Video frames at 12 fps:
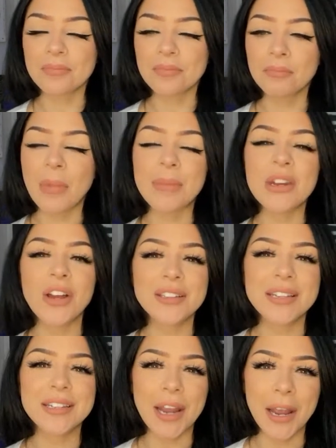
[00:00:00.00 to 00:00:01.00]
Maybe not
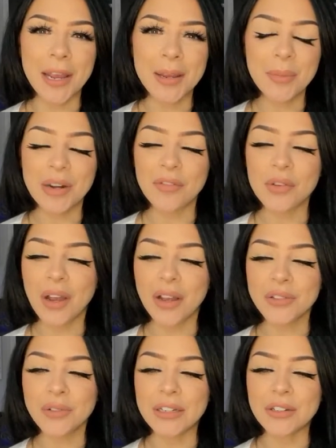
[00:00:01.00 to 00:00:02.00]
today, but if you
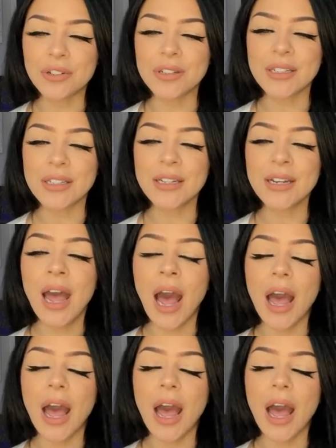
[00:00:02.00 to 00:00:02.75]
guys are interested,